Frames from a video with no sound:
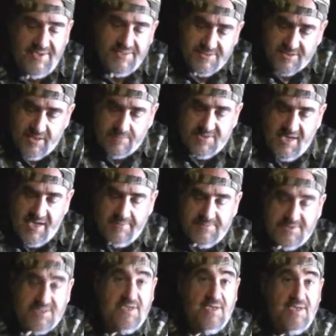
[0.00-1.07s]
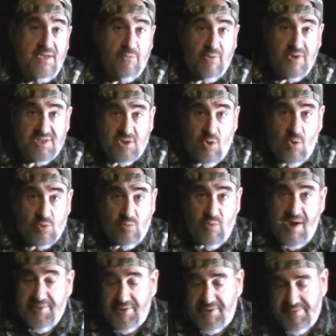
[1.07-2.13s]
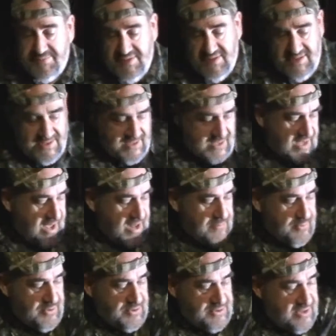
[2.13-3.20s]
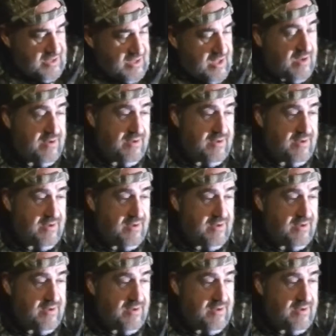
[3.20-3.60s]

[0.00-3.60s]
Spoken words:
Sometimes when it's cold weather, you got to put the